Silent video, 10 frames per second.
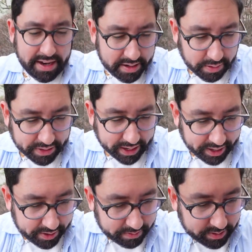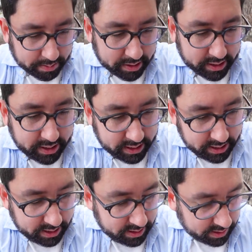No, thank you. I'm good.
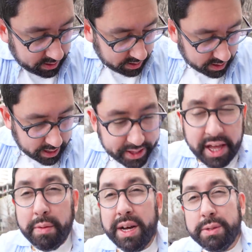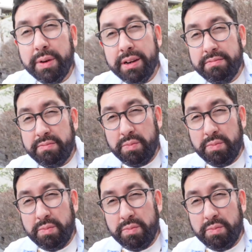And the other ones were